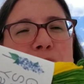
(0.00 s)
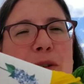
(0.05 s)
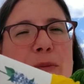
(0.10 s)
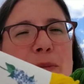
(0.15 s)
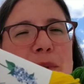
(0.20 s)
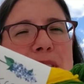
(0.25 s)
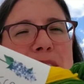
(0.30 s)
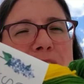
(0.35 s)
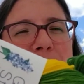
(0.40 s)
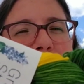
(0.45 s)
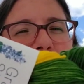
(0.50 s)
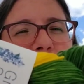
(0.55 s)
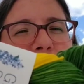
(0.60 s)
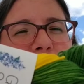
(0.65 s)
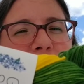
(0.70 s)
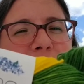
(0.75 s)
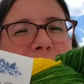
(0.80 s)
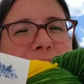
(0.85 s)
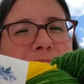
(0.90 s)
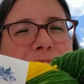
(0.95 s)

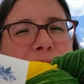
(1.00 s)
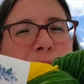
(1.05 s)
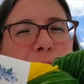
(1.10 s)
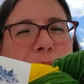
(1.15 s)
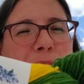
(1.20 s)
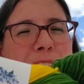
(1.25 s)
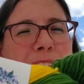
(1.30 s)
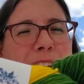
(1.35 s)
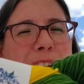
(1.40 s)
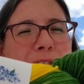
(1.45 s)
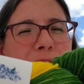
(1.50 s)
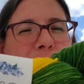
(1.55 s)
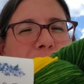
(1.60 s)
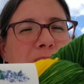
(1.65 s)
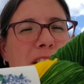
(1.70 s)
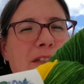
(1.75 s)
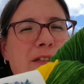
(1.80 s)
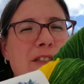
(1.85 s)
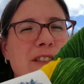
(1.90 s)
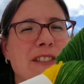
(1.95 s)
because we have a
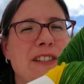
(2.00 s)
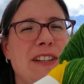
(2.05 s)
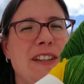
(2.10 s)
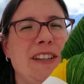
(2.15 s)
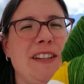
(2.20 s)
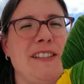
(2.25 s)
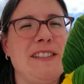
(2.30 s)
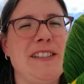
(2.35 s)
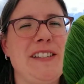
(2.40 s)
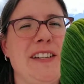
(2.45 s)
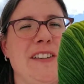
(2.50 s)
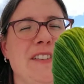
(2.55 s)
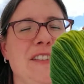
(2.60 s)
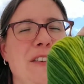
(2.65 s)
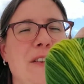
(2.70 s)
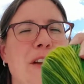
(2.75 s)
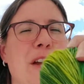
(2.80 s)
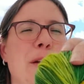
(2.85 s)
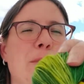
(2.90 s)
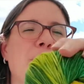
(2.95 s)
lot of forsythias here in
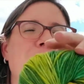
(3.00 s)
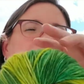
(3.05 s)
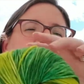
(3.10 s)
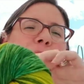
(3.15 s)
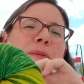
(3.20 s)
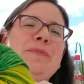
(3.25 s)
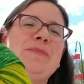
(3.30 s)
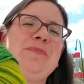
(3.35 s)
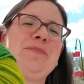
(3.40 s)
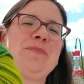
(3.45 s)
New Hampshire,